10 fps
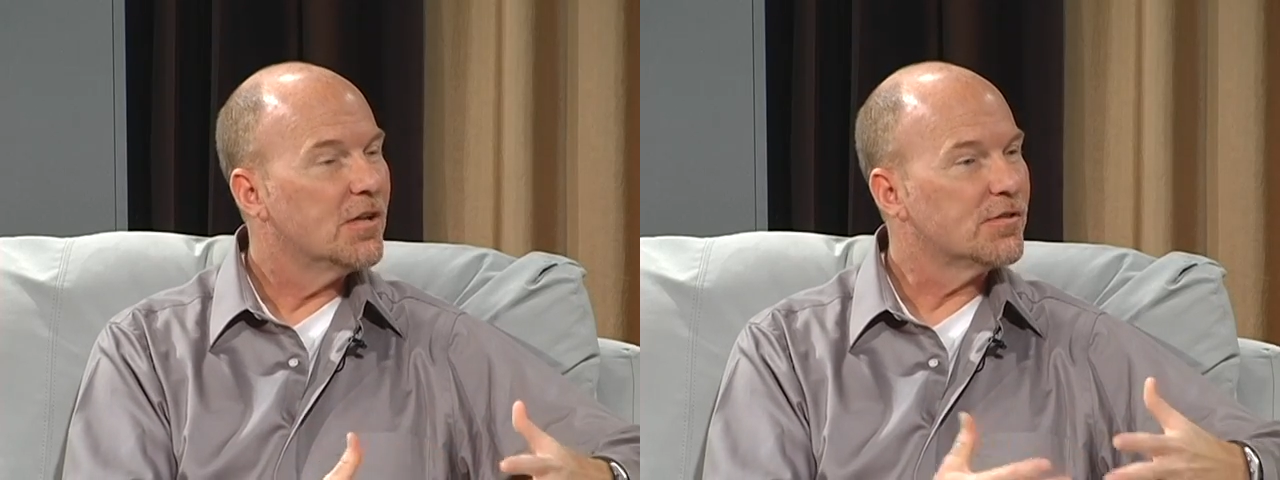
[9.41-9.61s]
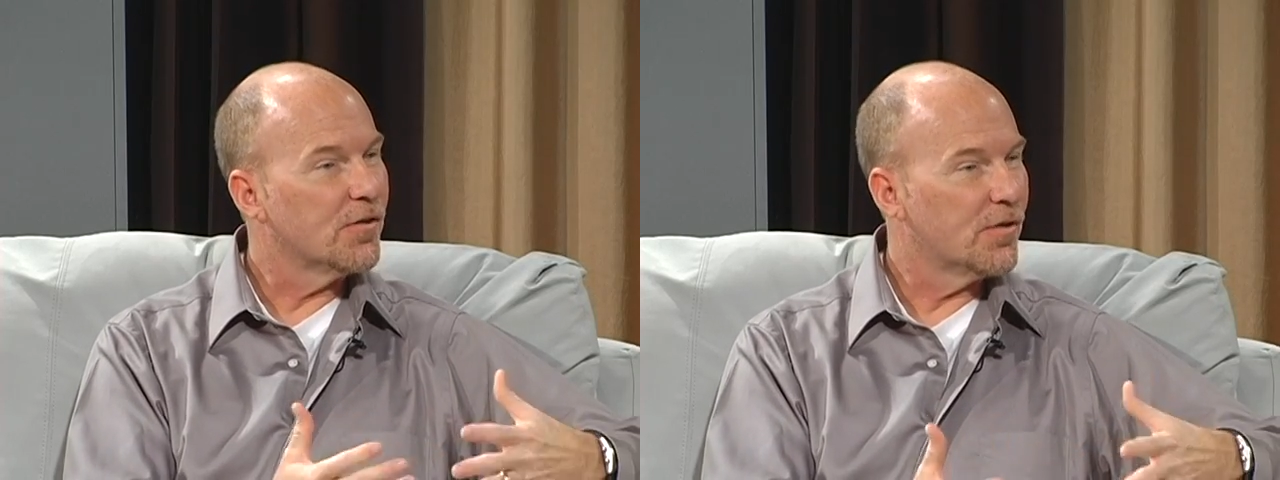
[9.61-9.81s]

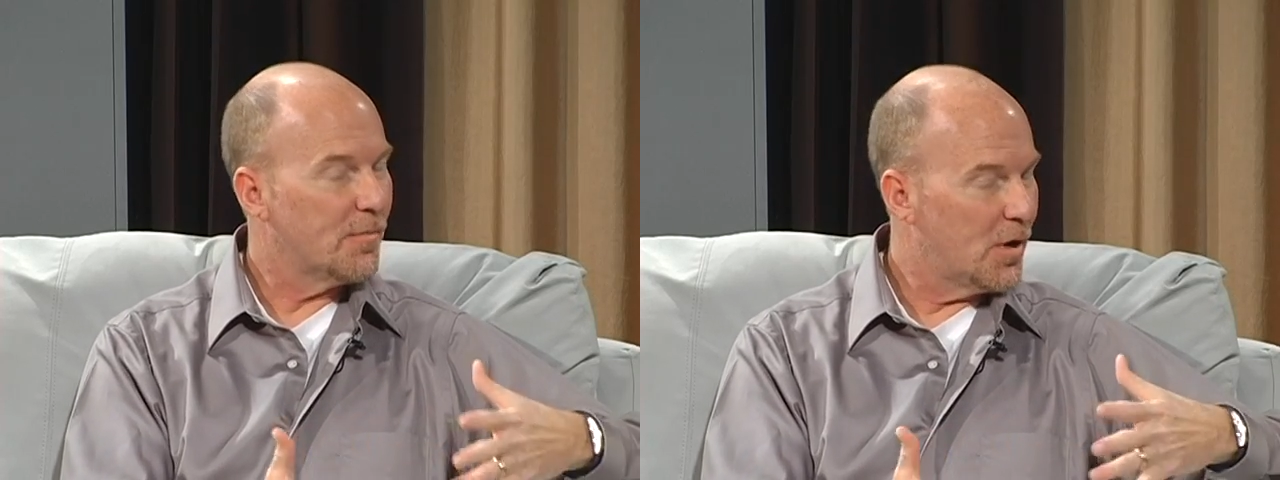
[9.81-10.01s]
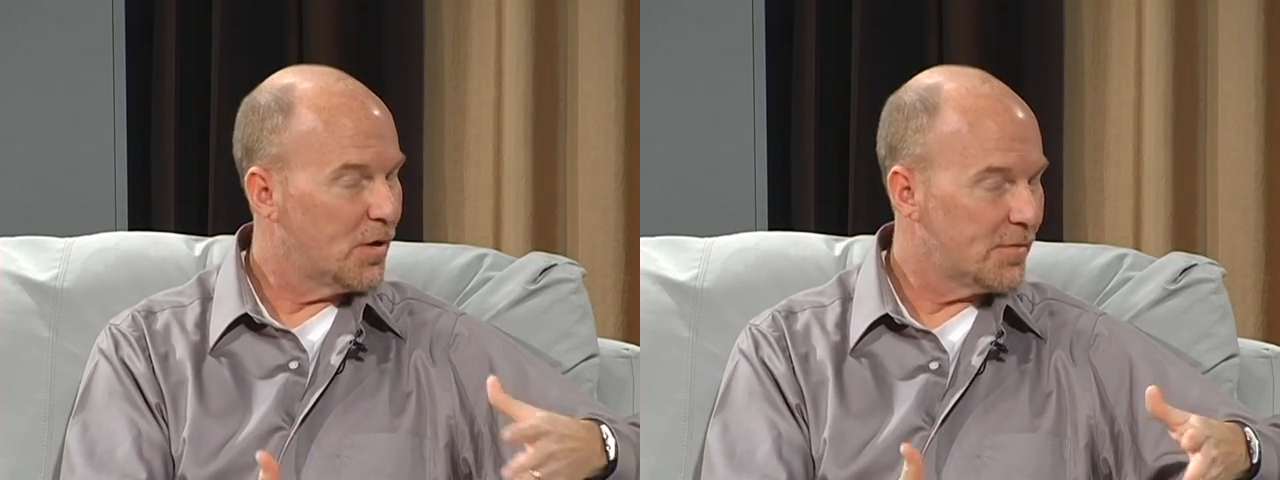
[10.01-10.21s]
So
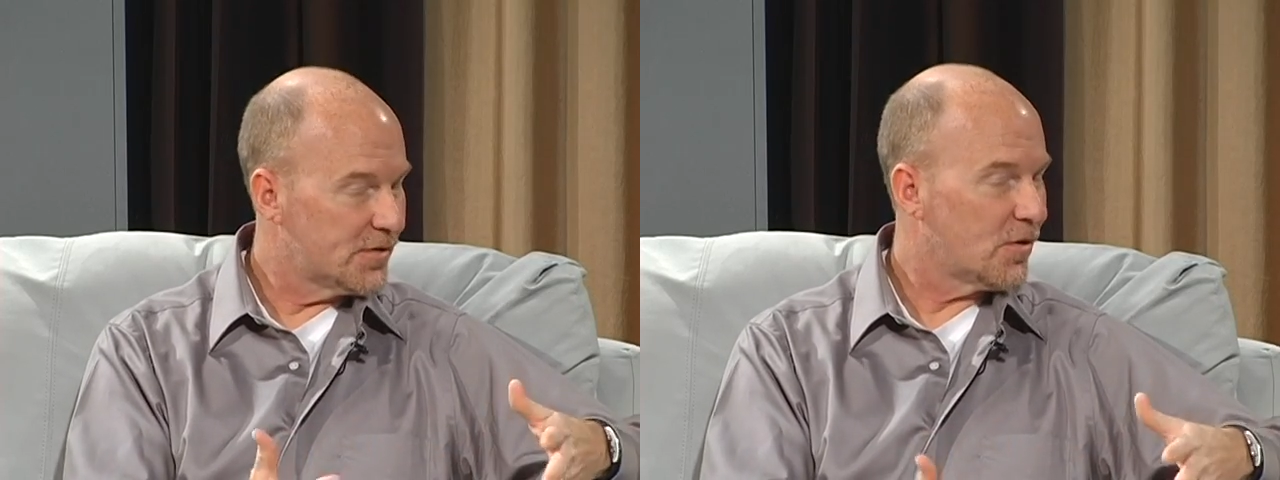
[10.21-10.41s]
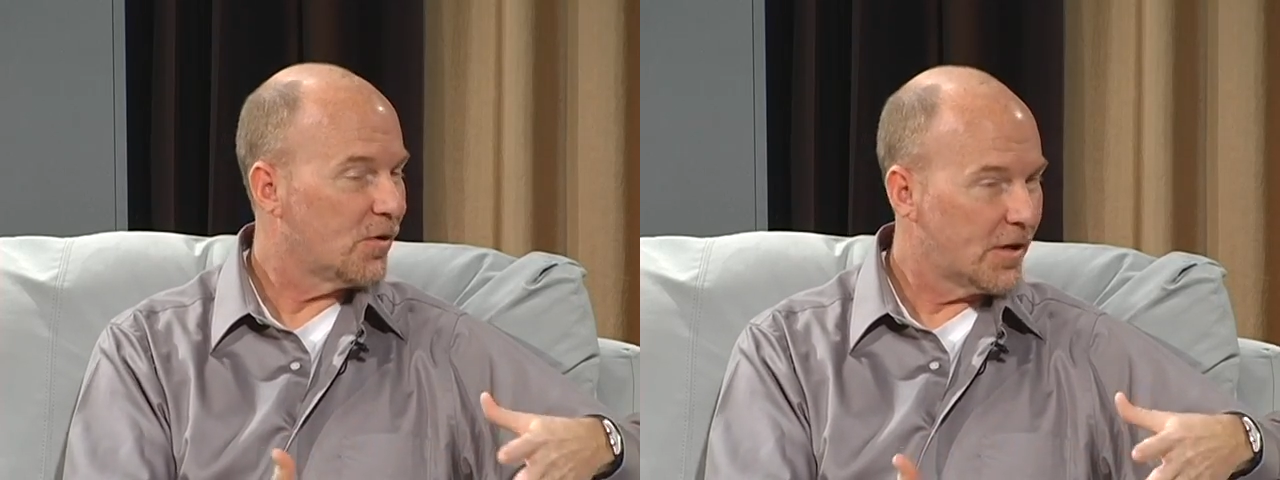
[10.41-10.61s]
the poem
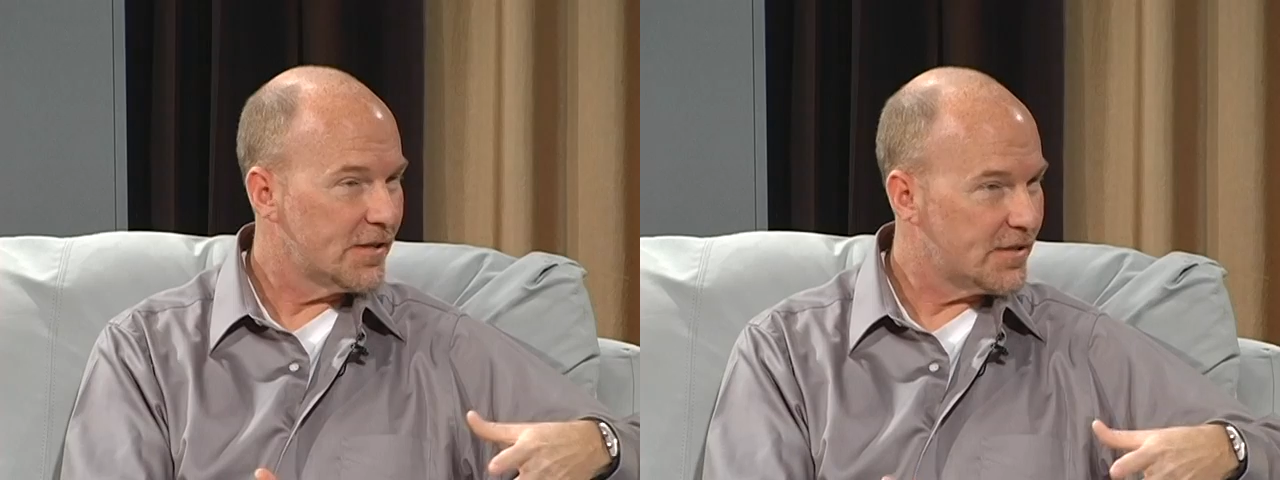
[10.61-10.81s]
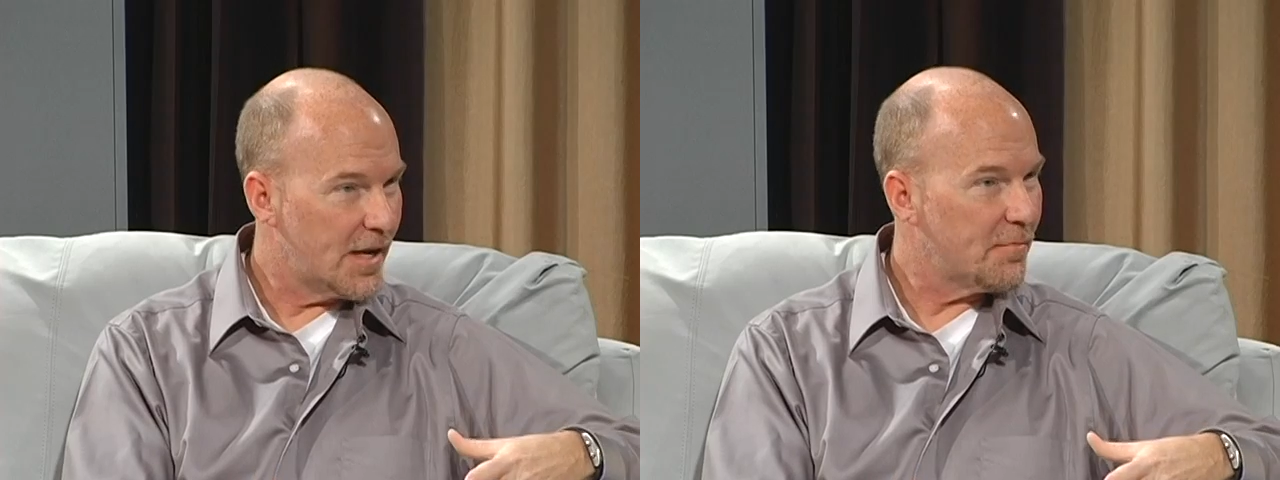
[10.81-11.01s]
is called "I
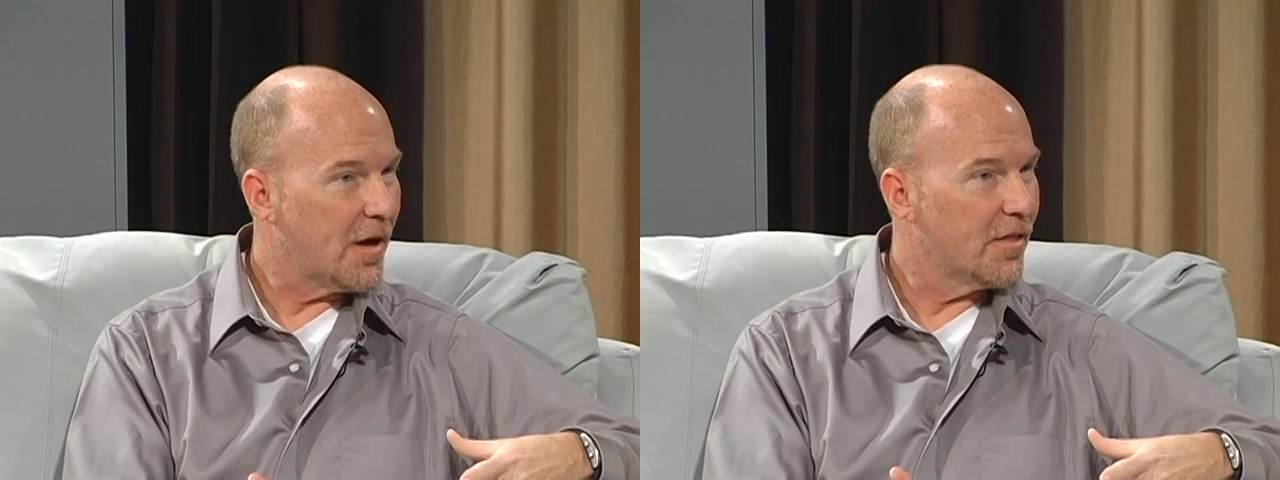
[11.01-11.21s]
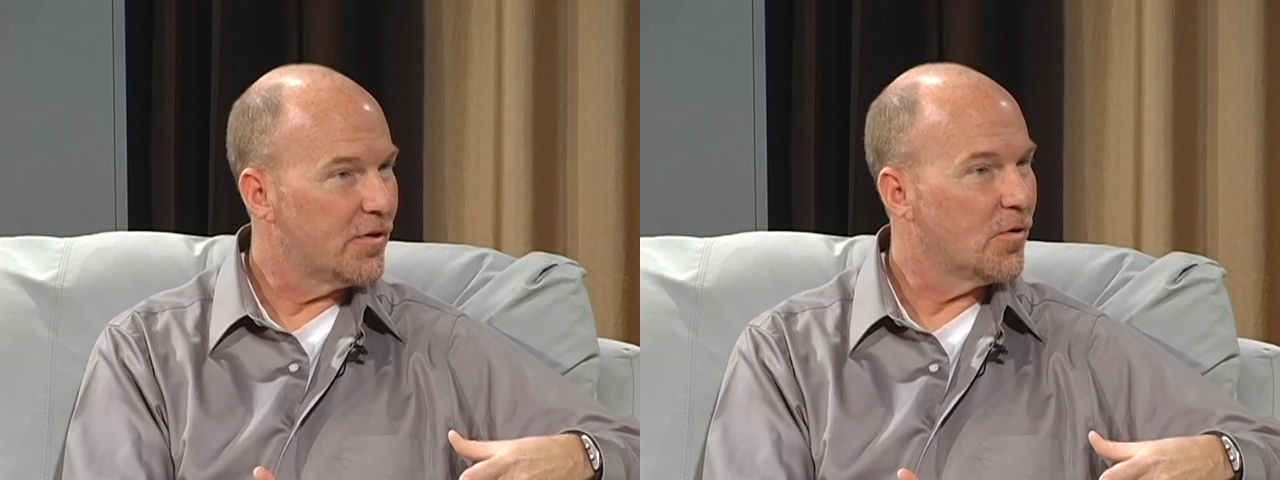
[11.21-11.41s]
Stand
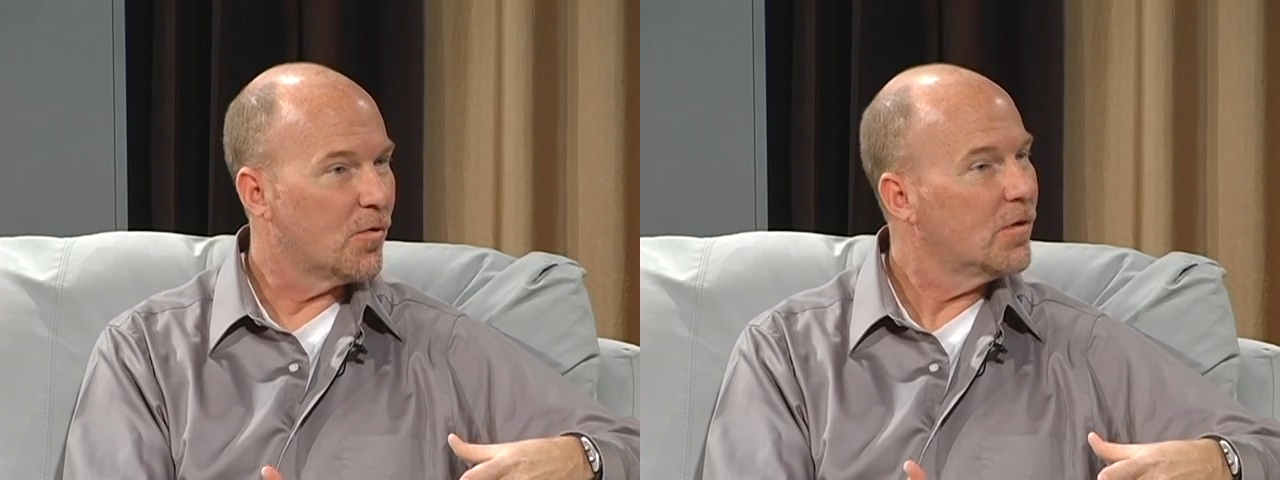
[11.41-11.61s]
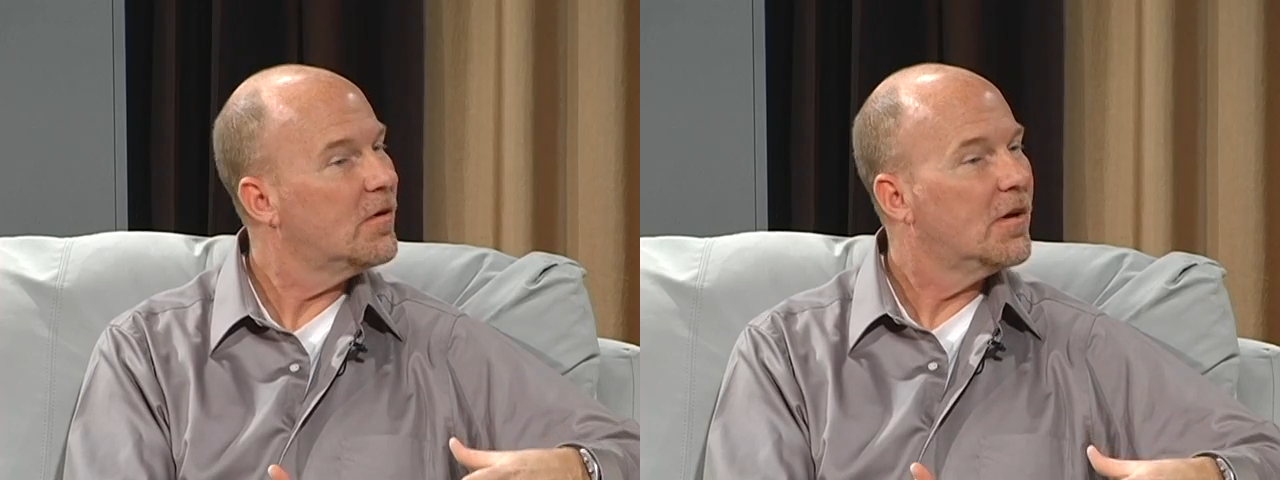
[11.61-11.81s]
by the
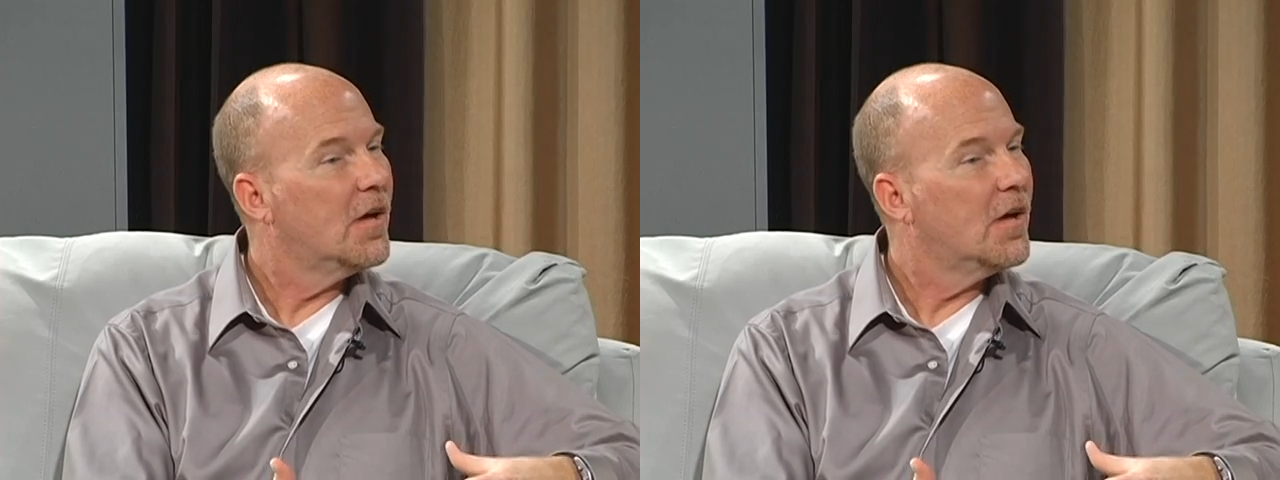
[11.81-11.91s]
Door."